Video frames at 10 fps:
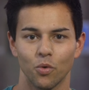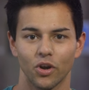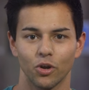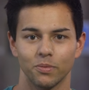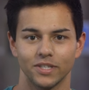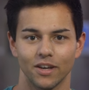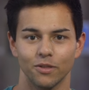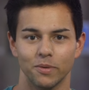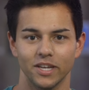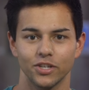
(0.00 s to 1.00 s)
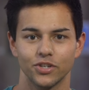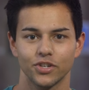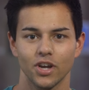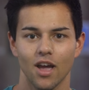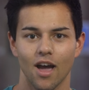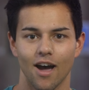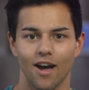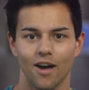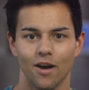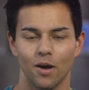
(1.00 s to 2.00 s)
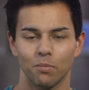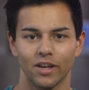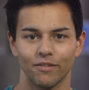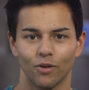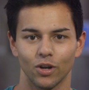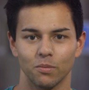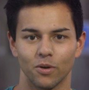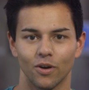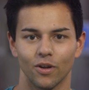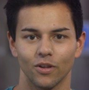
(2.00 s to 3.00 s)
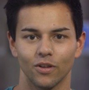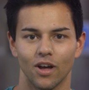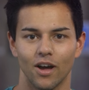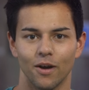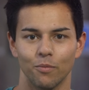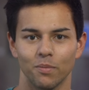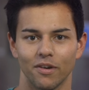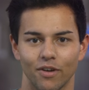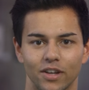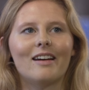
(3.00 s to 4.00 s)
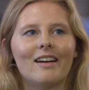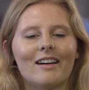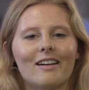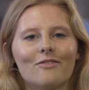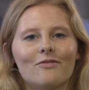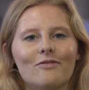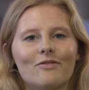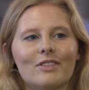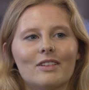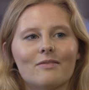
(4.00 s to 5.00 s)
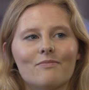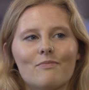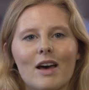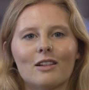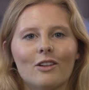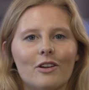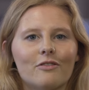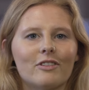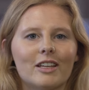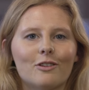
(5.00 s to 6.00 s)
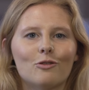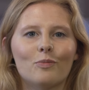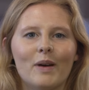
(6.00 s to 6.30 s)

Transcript: Walking up and down the beach and playing volleyball with my friends. I've met a lot of really cool